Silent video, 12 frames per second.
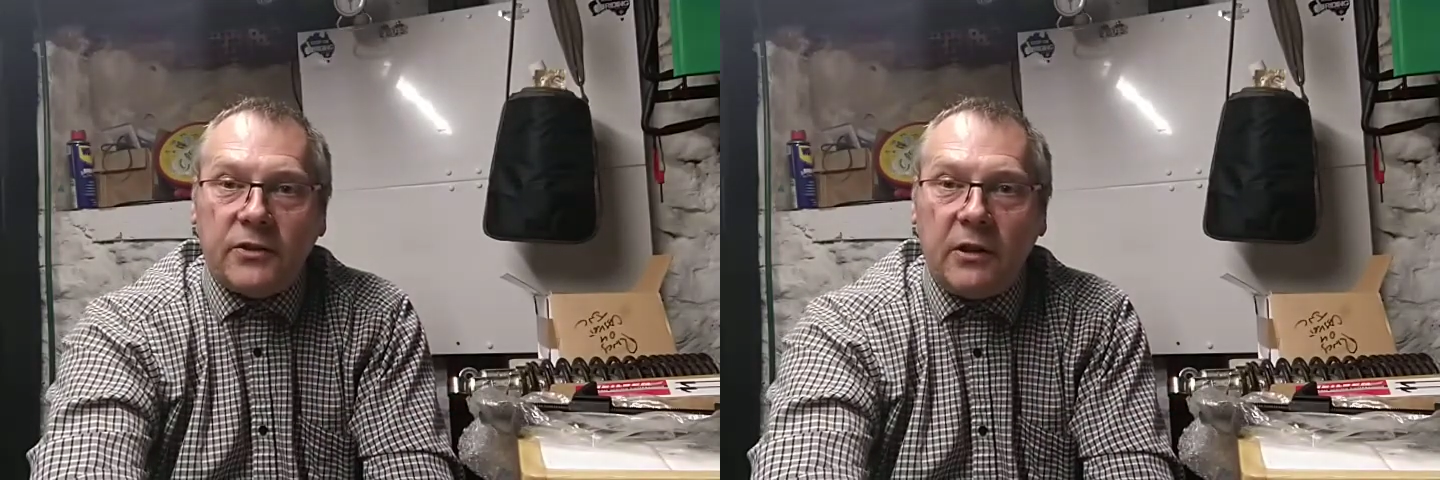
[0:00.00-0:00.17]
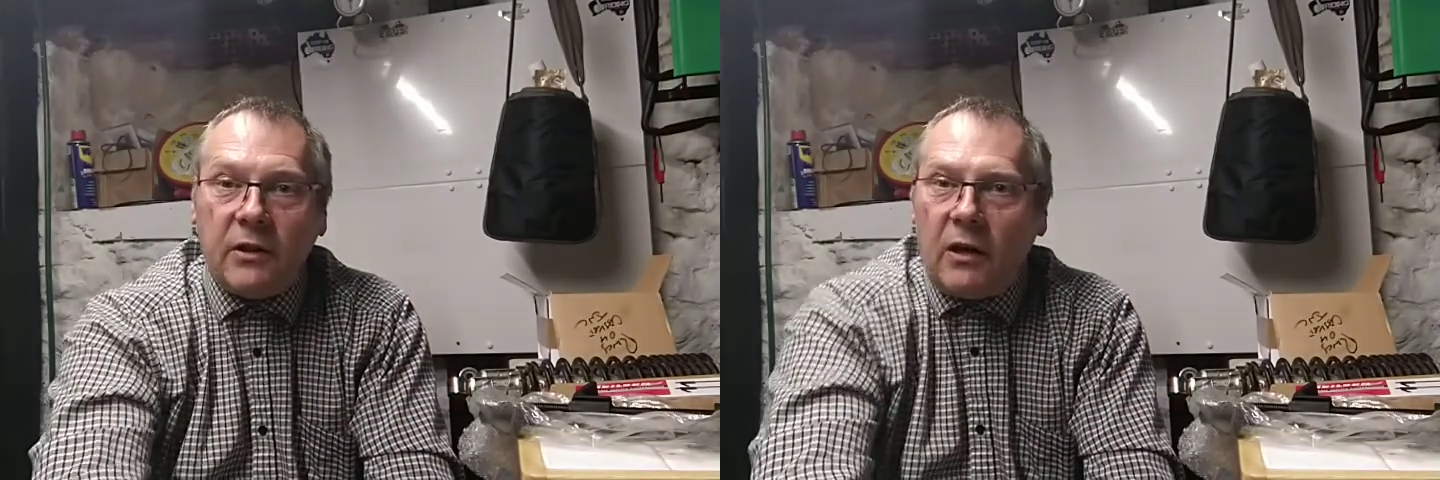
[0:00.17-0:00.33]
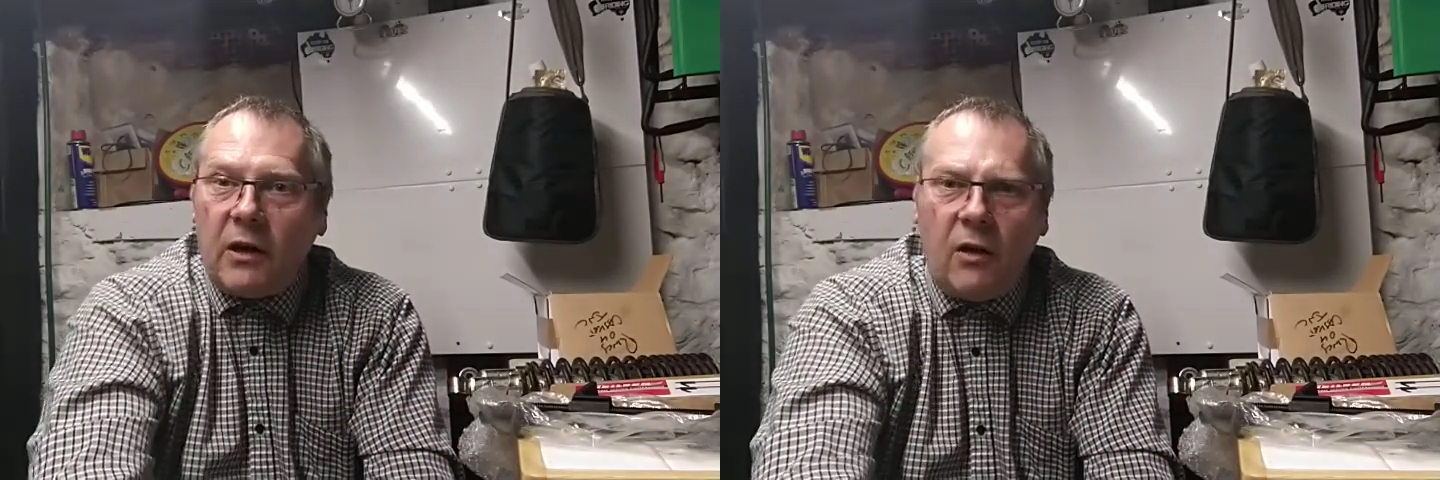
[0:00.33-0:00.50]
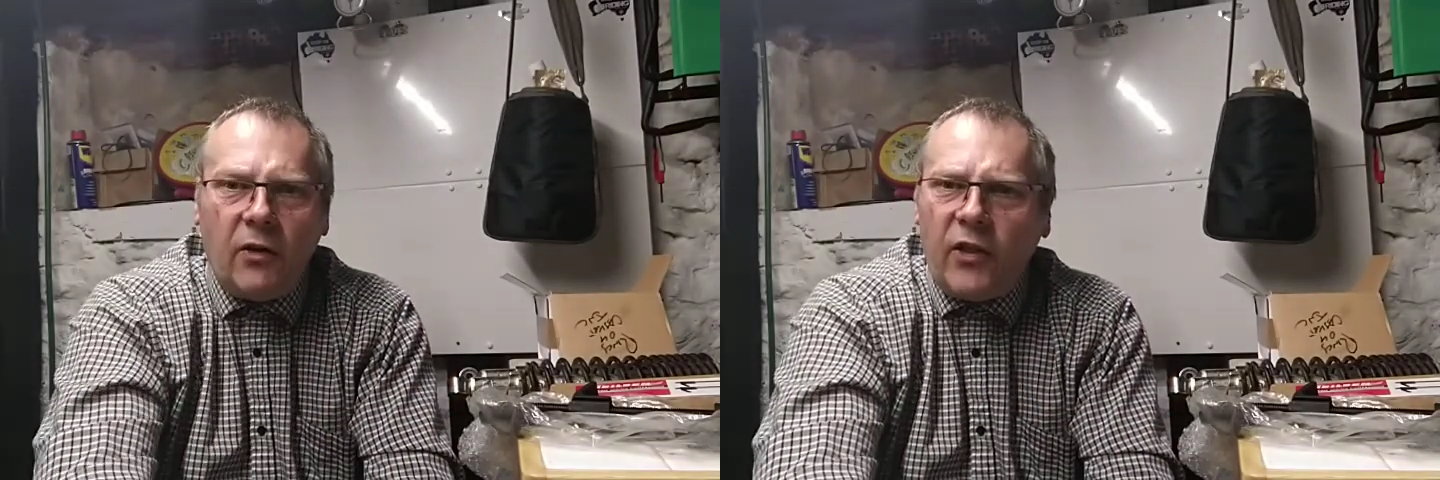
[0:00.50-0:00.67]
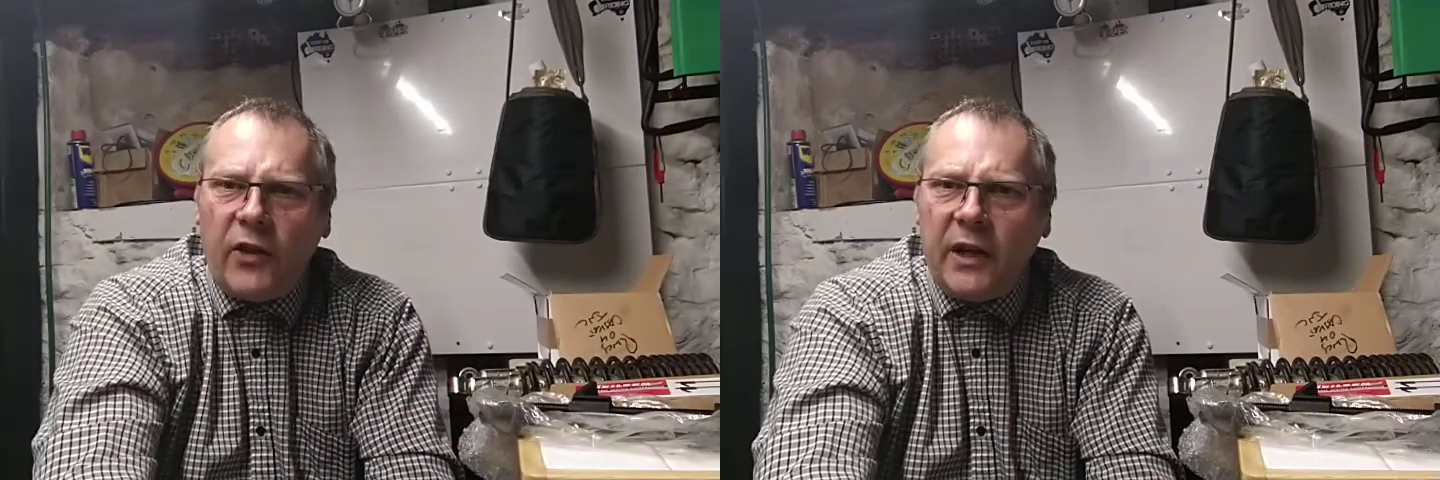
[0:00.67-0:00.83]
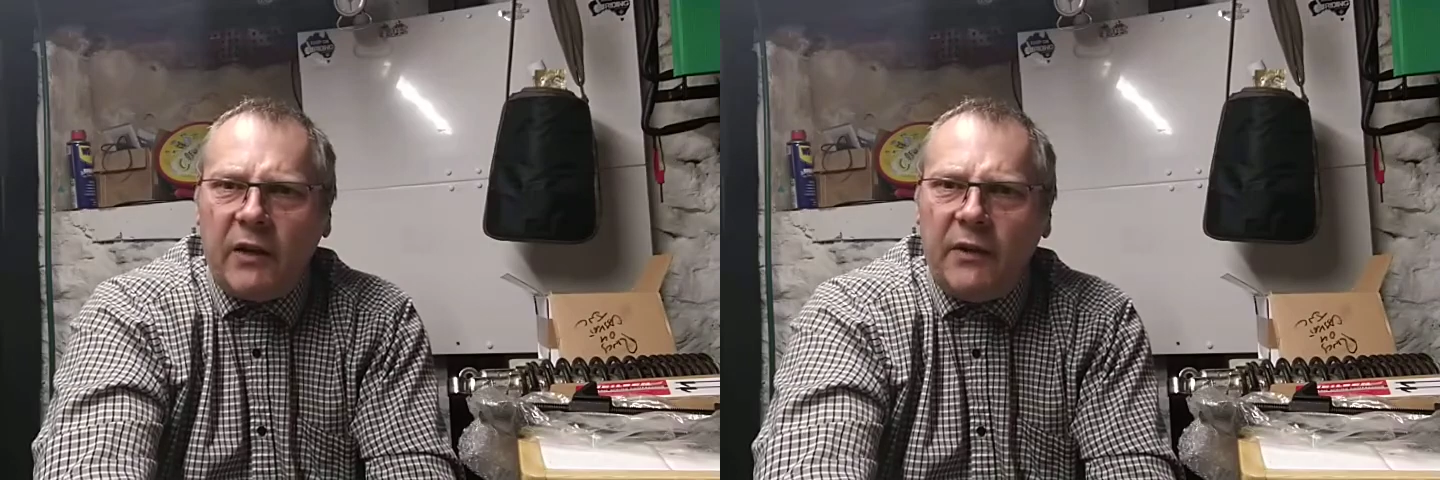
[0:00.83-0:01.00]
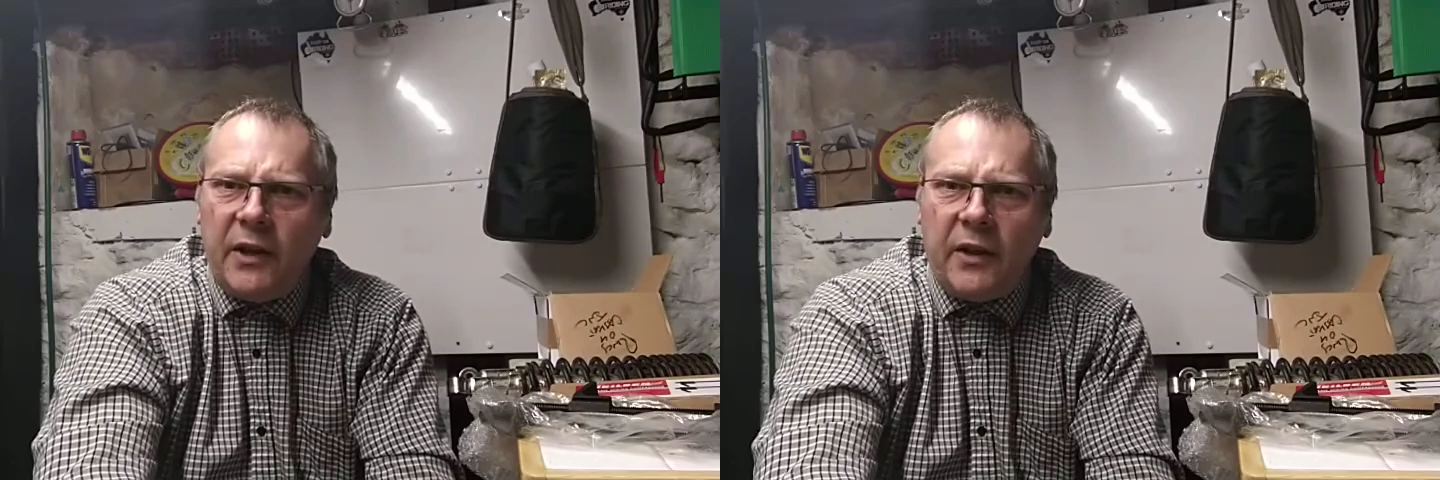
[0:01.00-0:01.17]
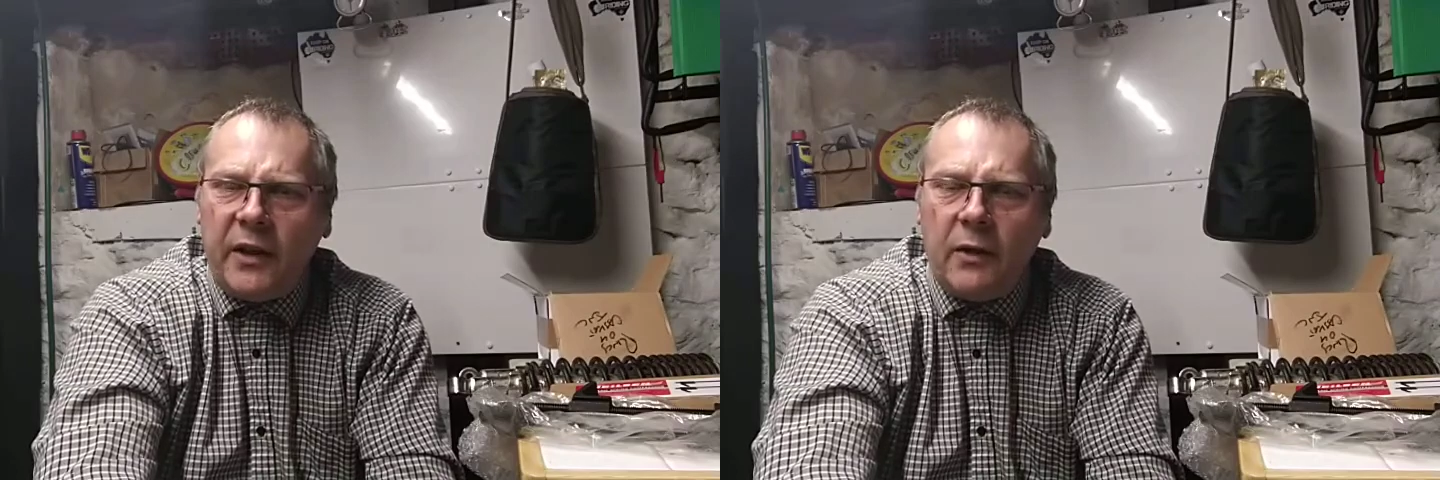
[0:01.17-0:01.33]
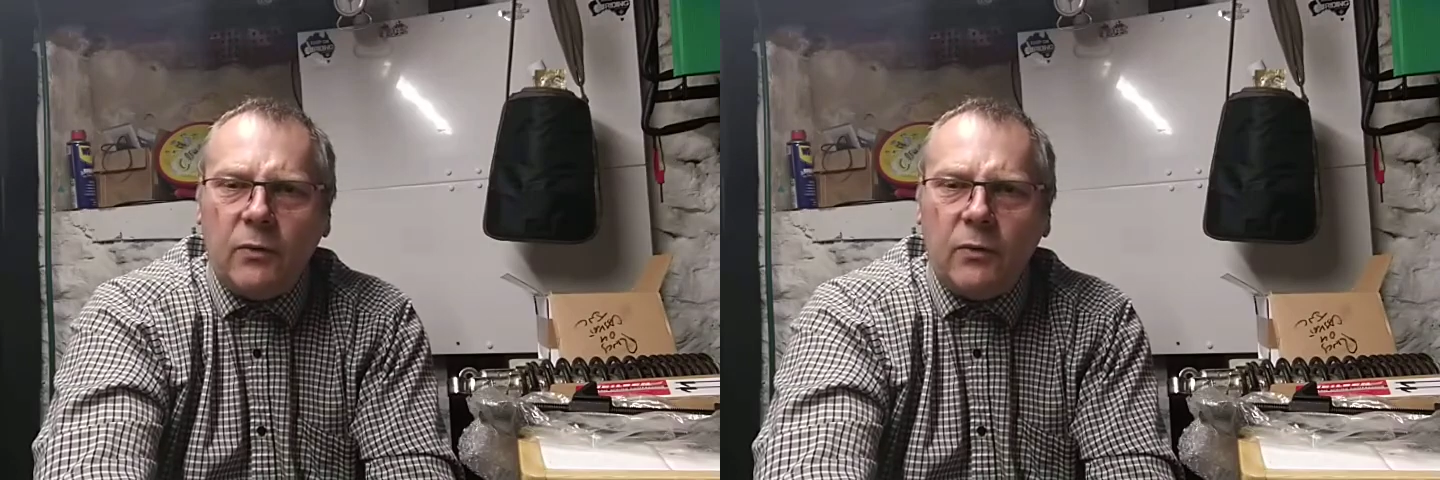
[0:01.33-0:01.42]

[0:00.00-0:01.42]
and I can't think of anything